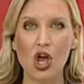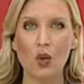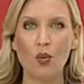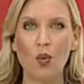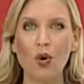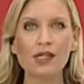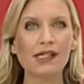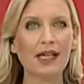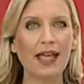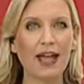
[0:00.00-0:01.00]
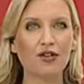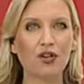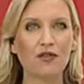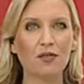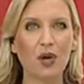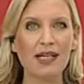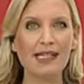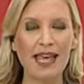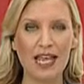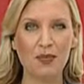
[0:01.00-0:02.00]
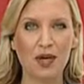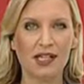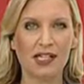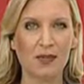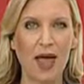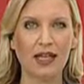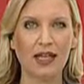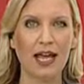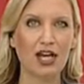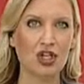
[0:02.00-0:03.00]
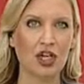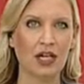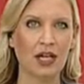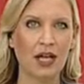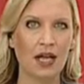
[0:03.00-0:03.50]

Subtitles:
were once again driven by taper speculation